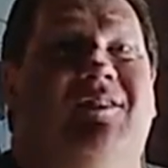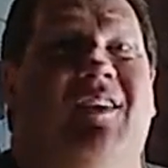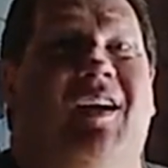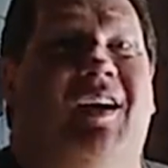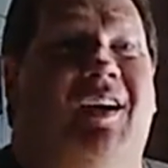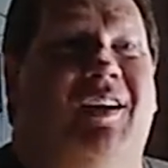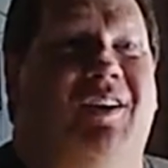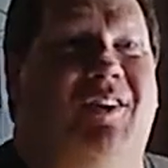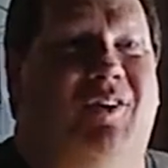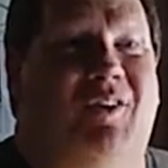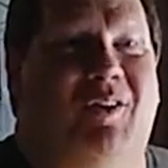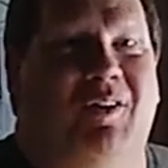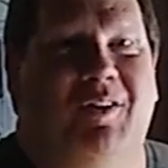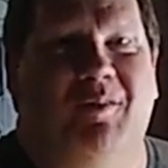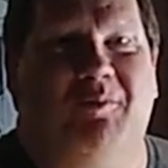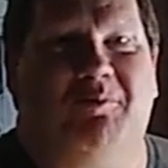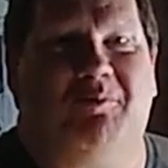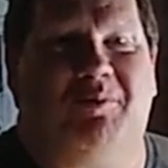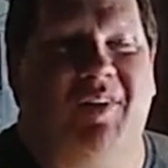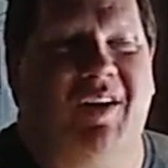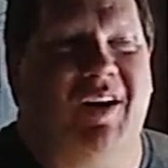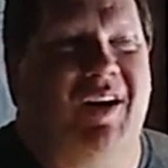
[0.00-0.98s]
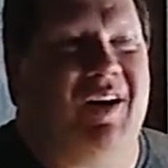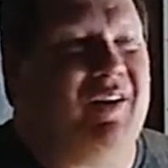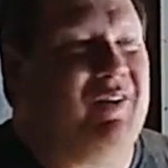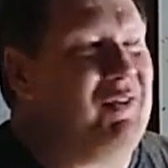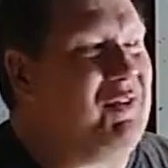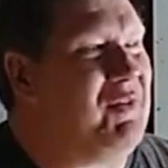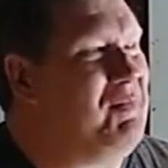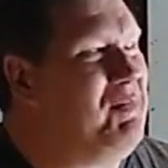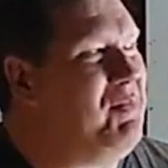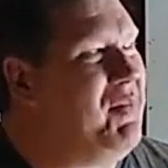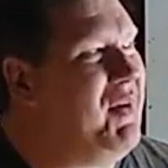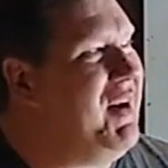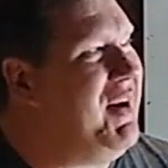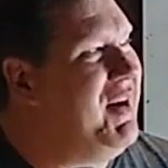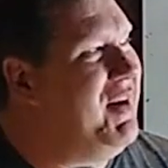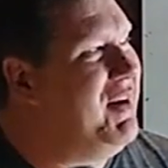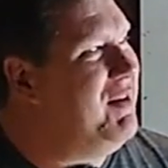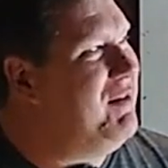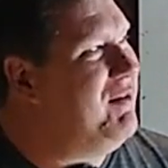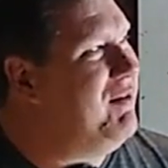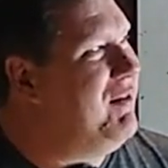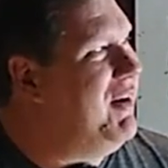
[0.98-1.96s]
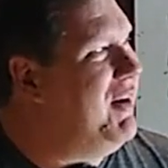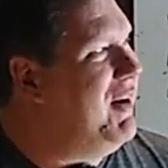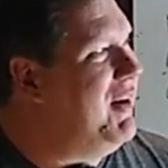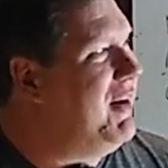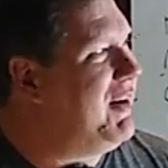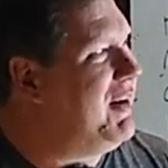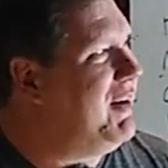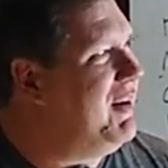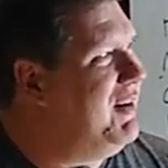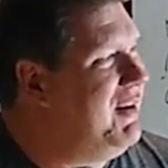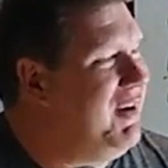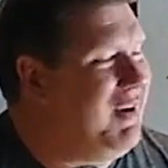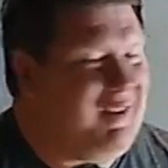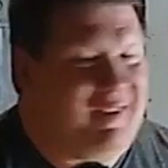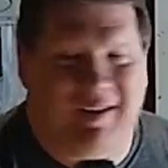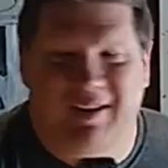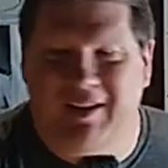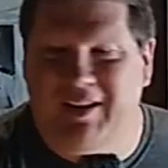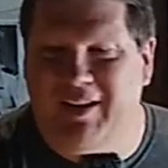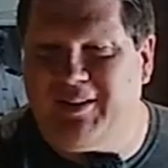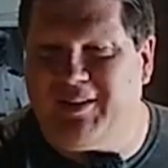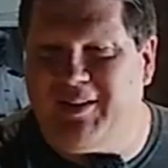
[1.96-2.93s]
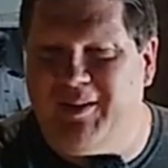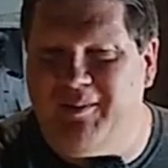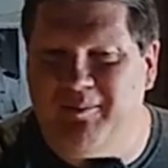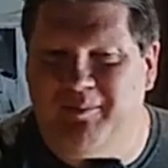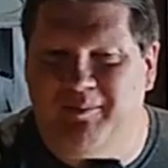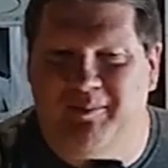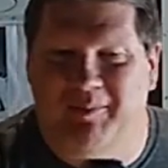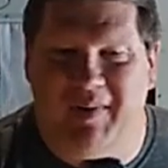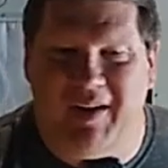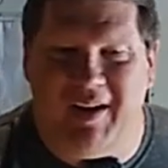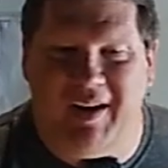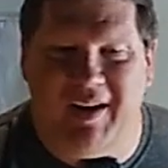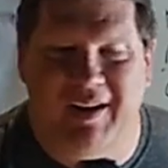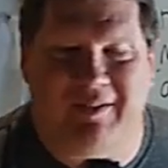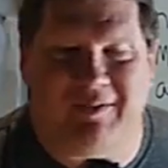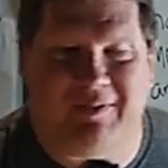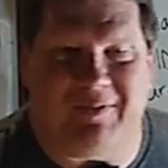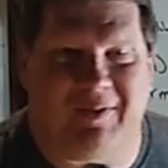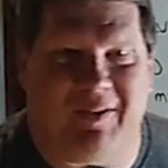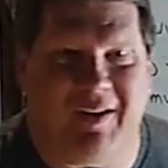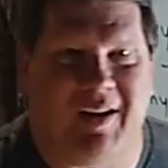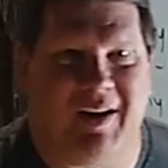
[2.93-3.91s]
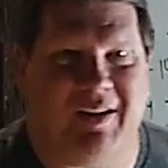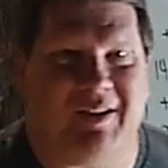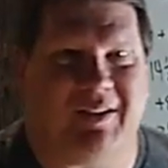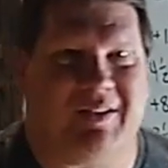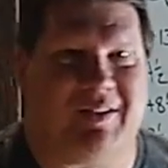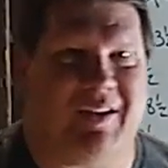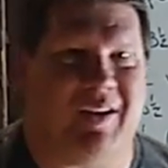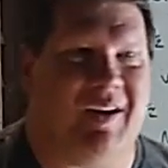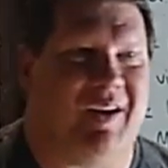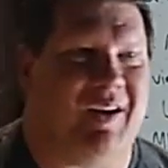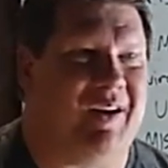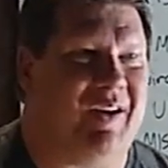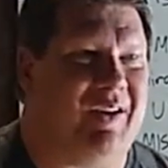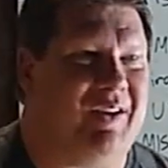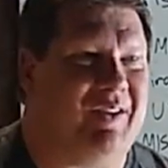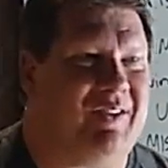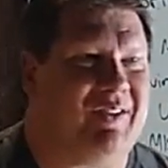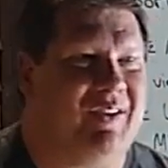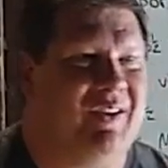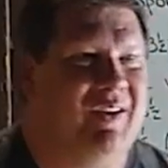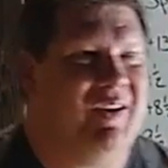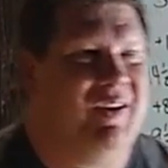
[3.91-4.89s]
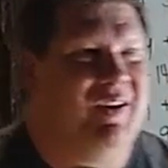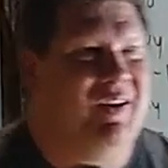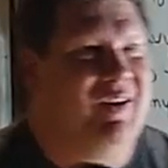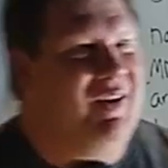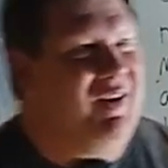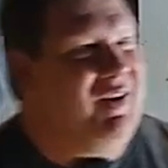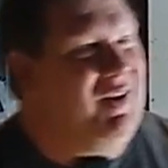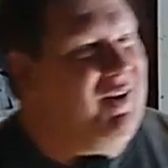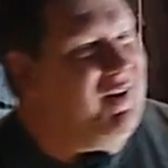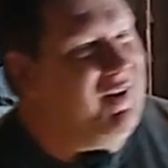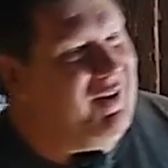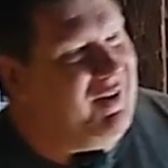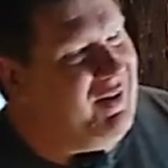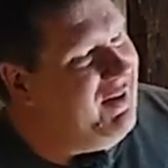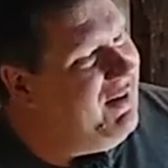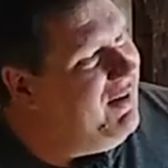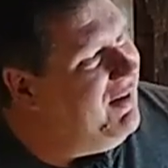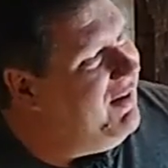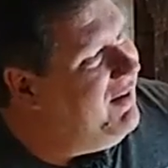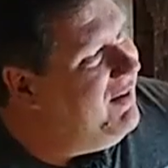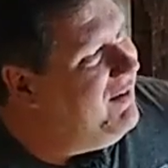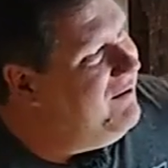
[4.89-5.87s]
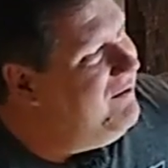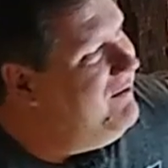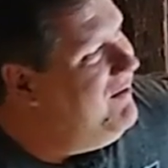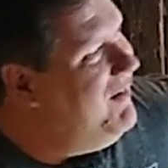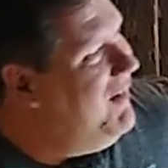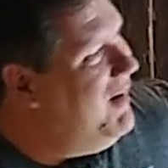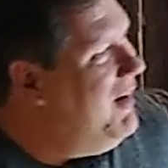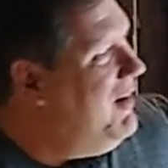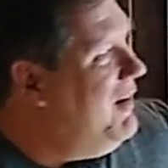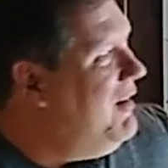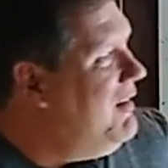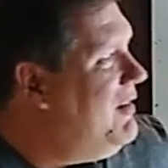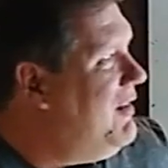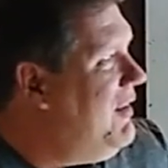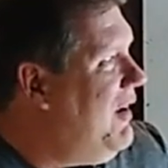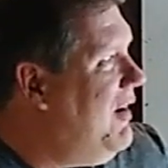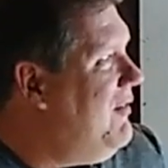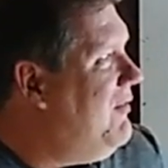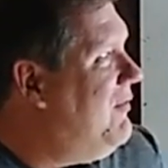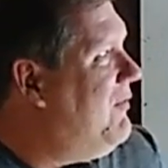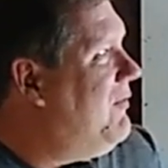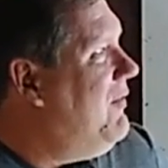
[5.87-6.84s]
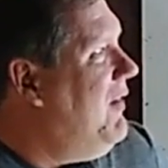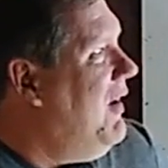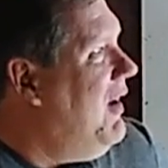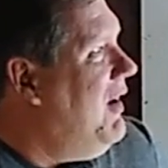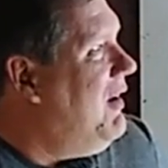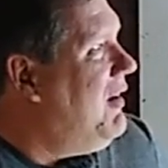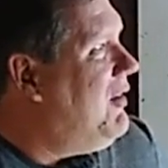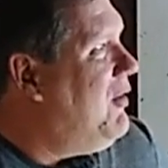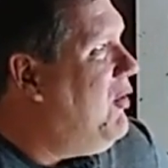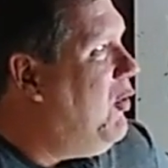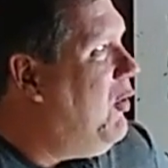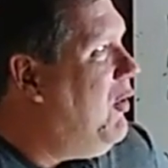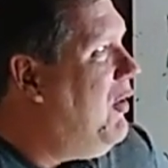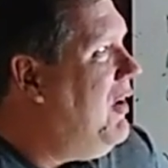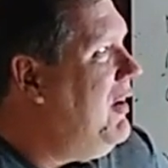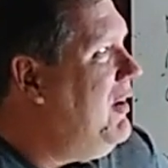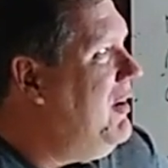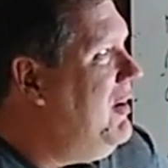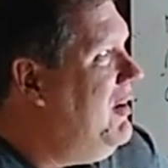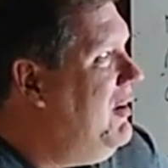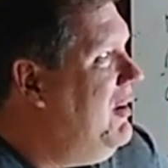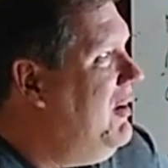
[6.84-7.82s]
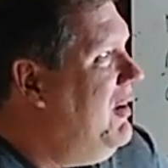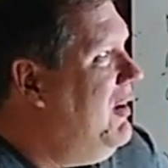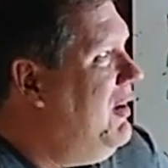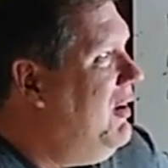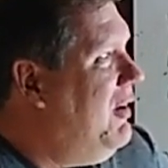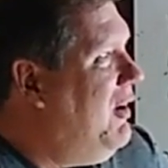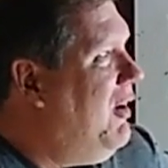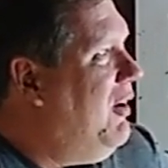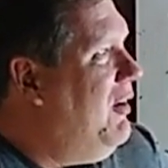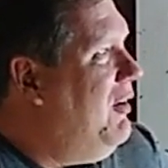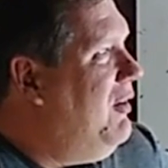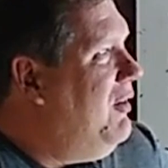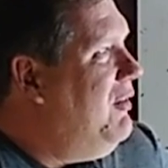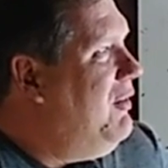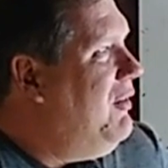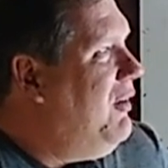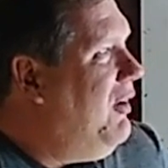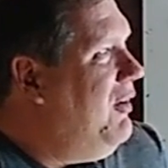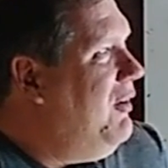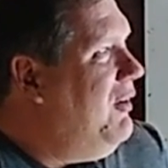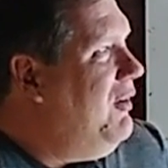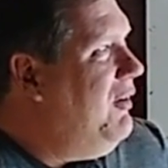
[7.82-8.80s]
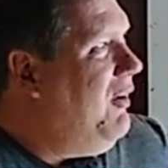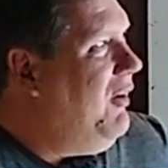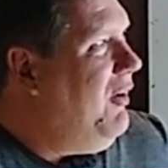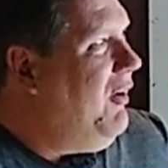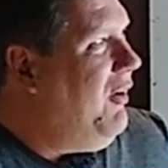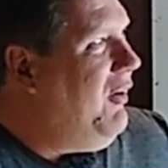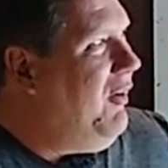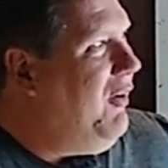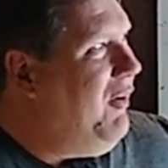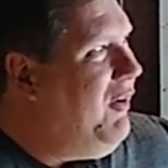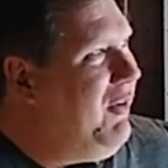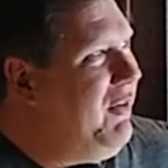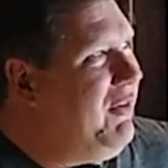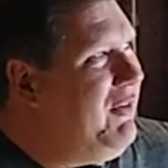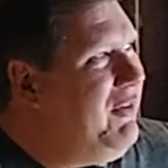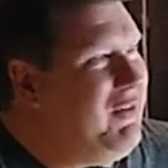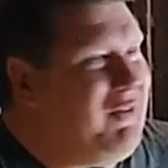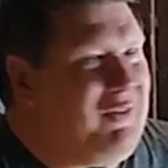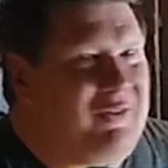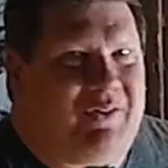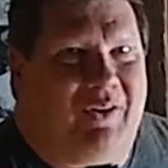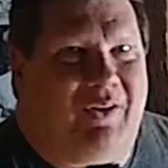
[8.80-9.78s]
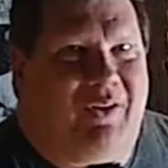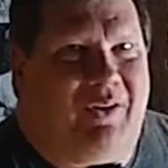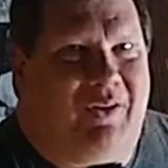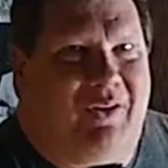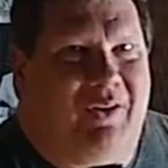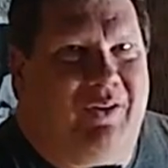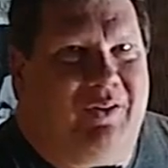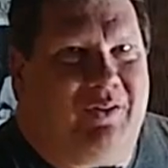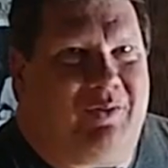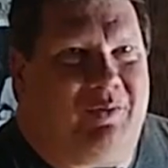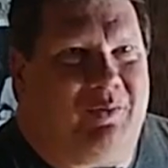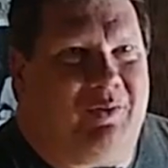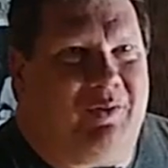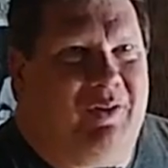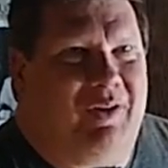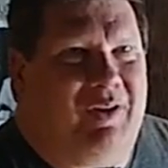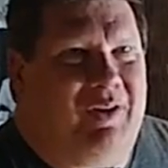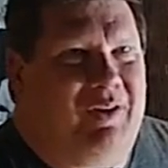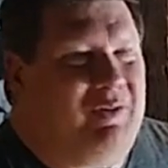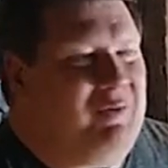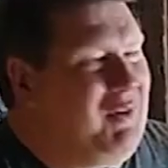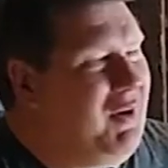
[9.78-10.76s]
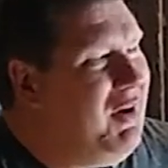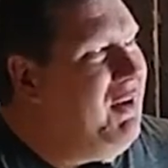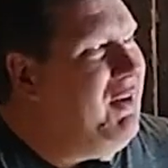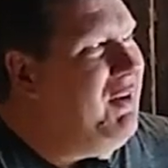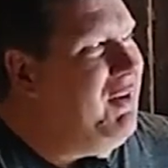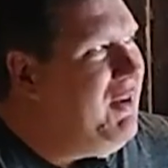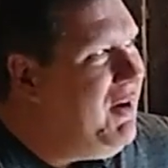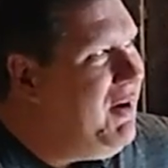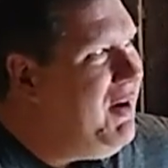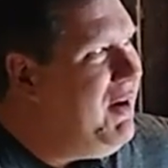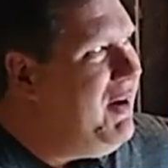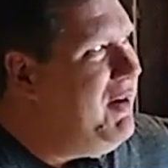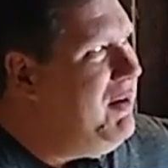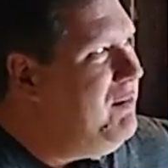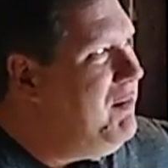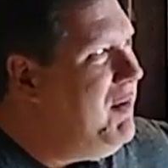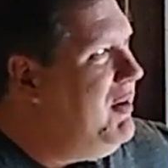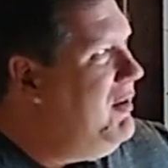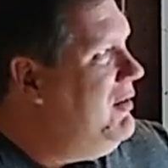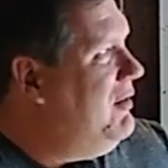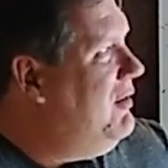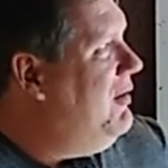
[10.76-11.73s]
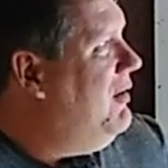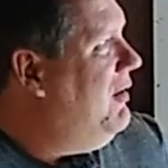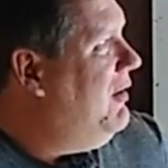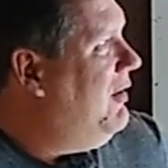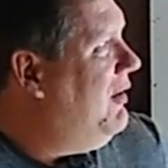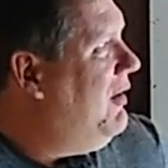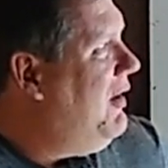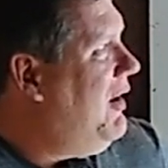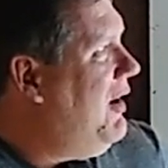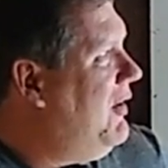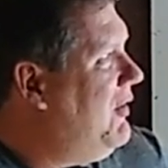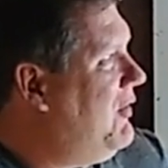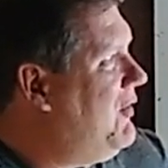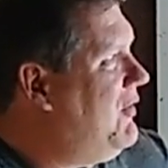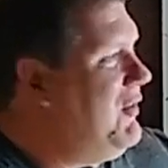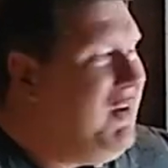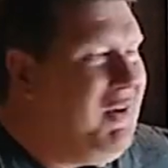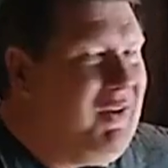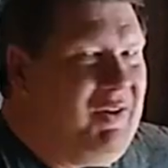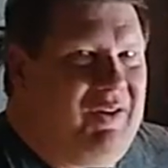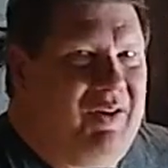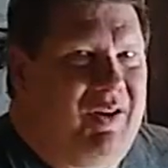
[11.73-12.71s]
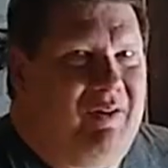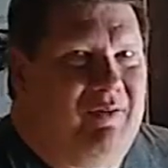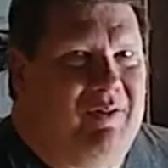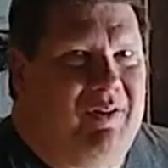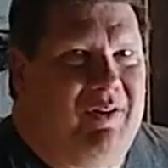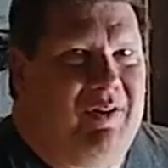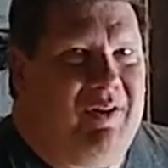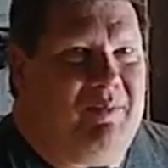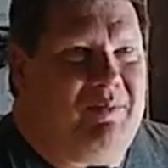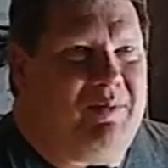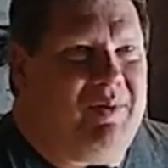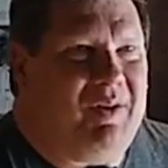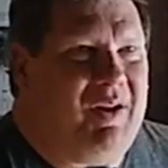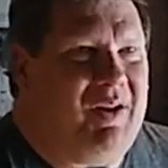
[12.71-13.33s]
not on the Browns bandwagon. I think it's a bad franchise. They've caught all the stars were in alignment last Sunday when they